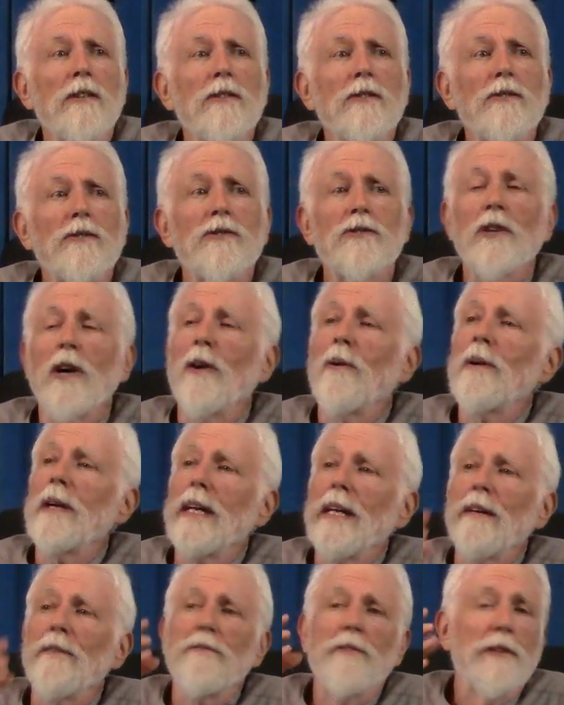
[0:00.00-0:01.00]
So
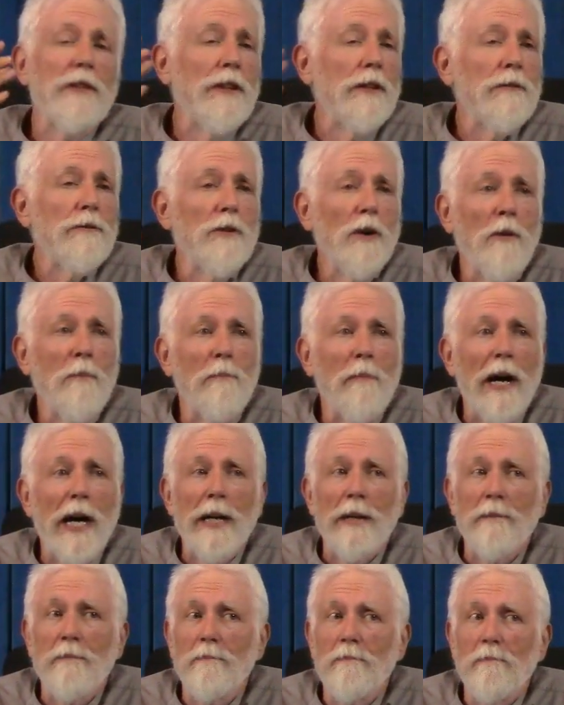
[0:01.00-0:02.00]
if you don't
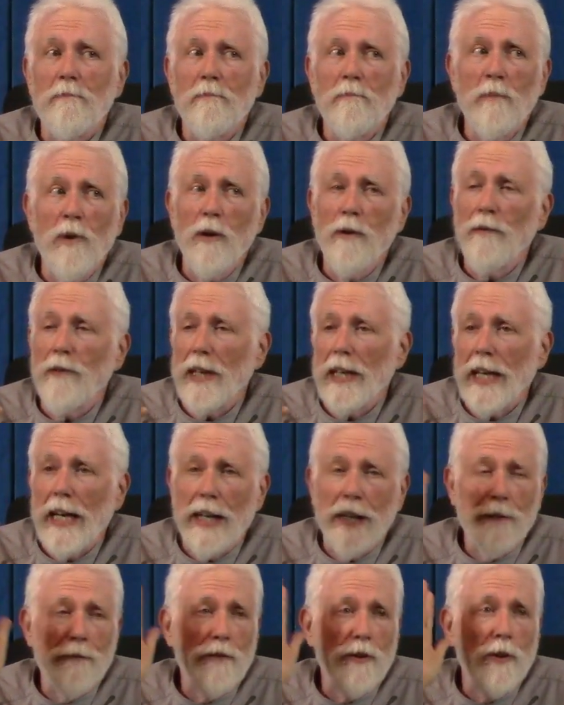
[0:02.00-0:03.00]
mind moving,
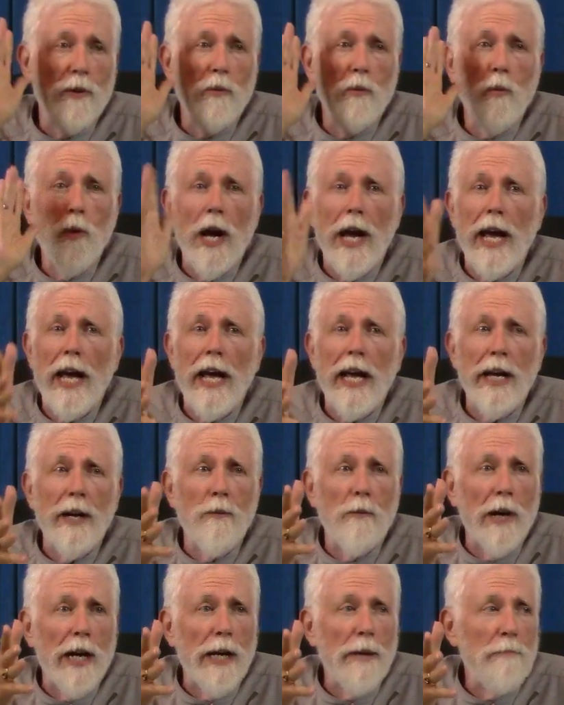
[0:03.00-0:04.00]
and if you're way,
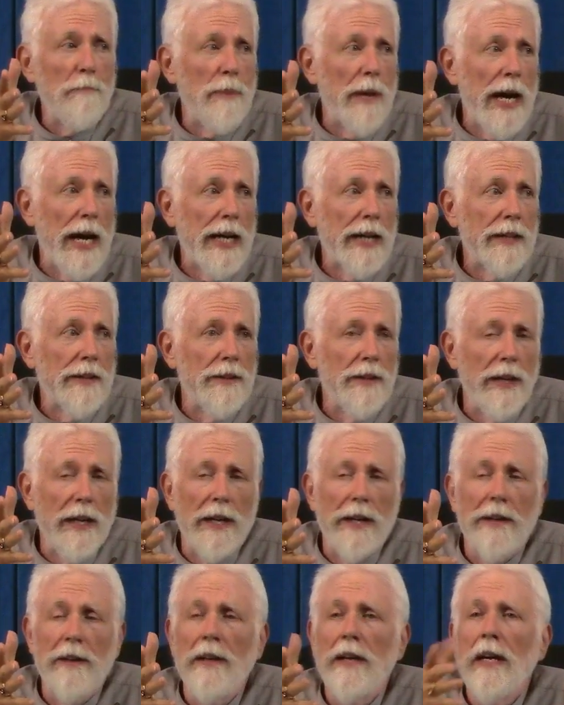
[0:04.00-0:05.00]
way back
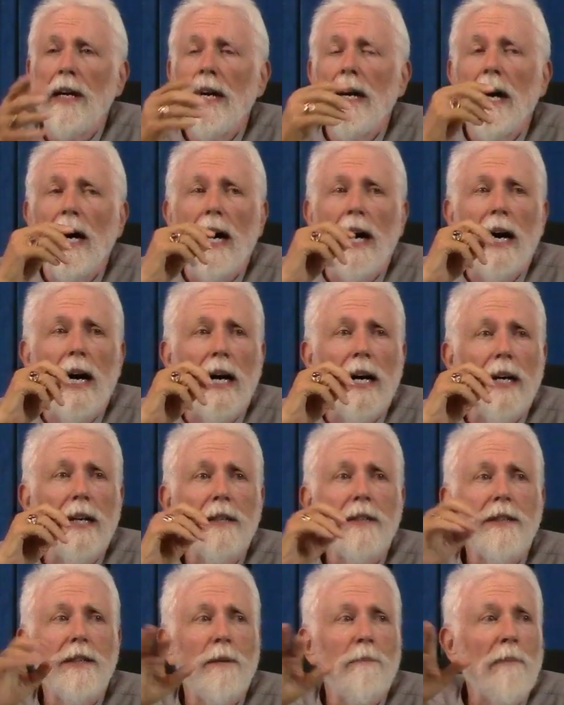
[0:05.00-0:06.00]
there,
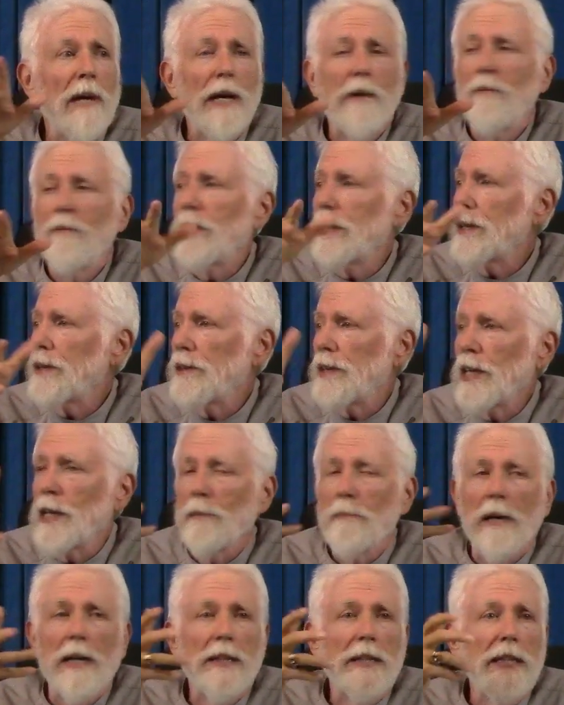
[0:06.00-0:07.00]
you might want to think
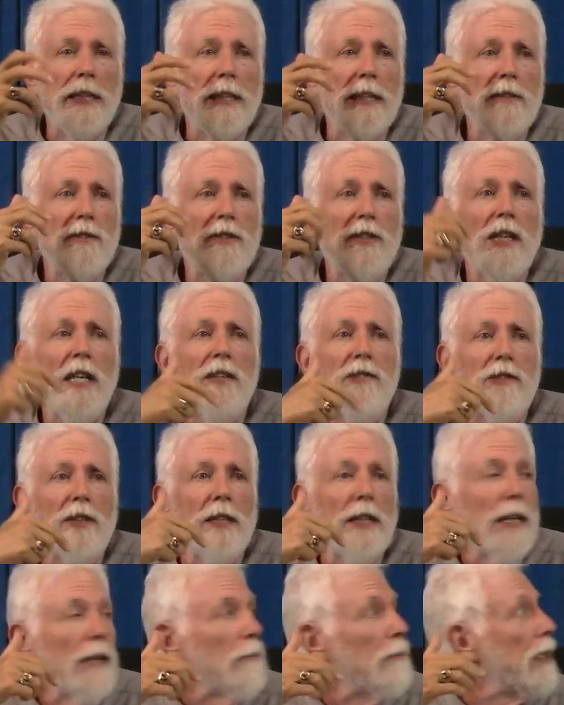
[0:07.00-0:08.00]
about getting just a
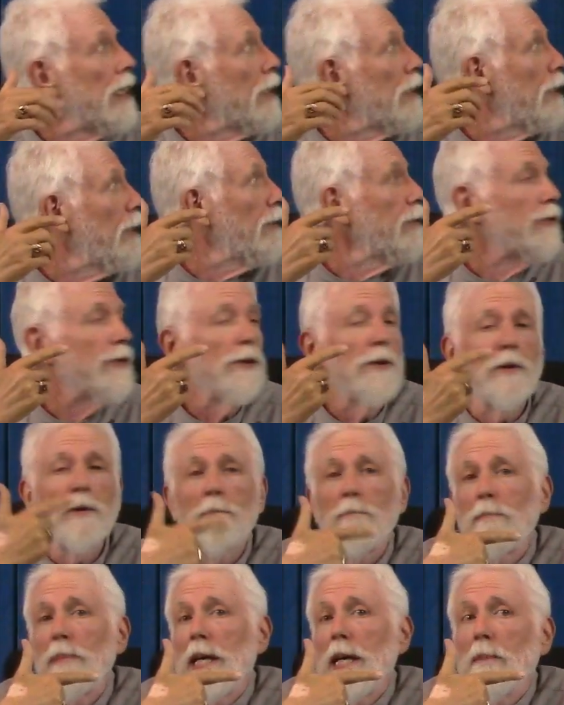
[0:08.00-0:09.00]
little bit closer. You'll
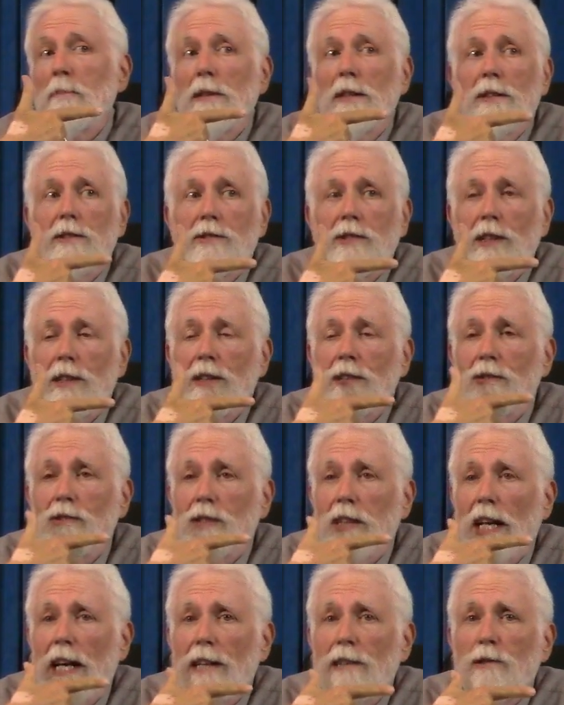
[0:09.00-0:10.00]
be able to see the
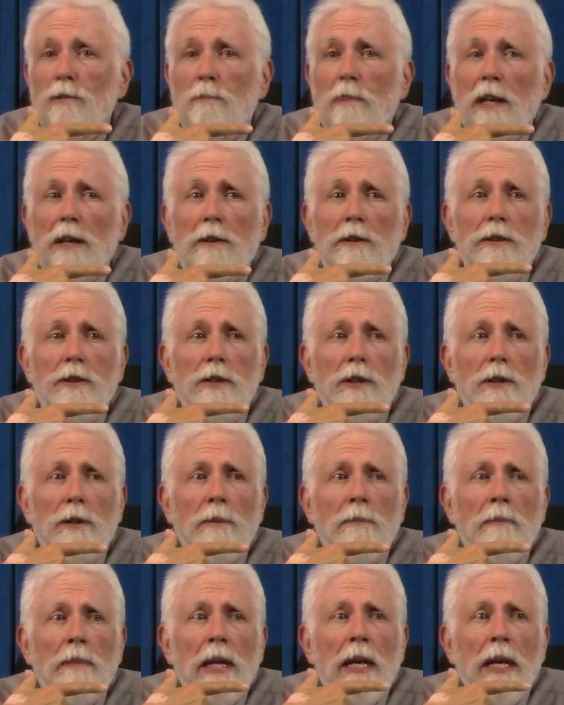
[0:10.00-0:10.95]
slides better, too.